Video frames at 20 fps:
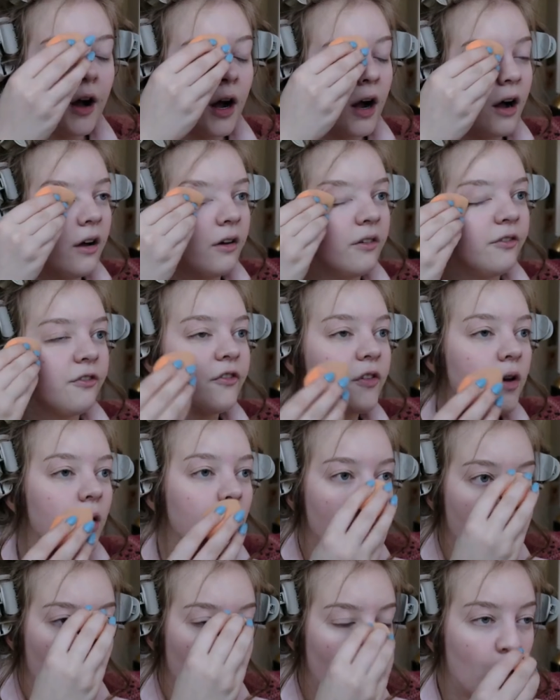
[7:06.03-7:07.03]
of
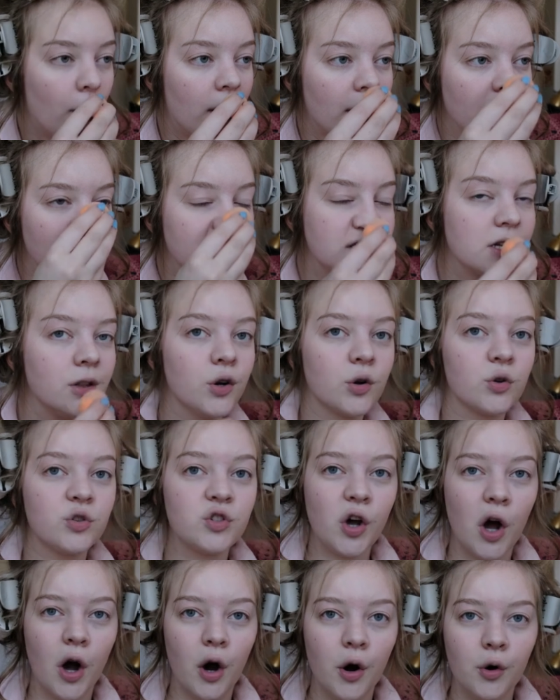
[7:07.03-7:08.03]
wanting to look
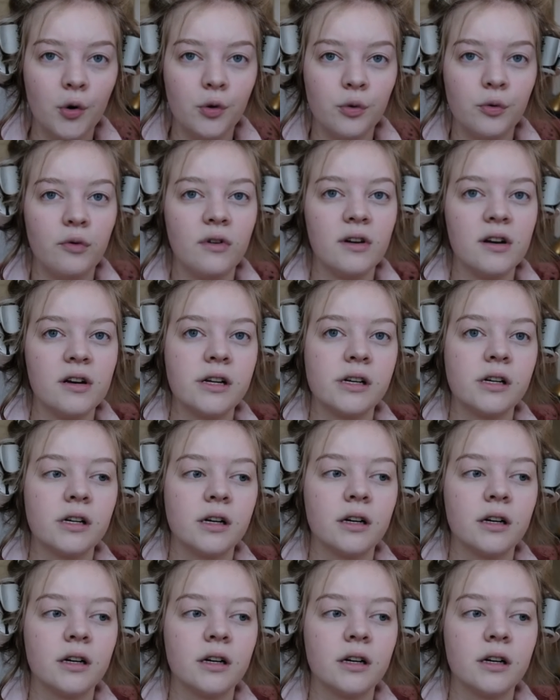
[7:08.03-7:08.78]
toned,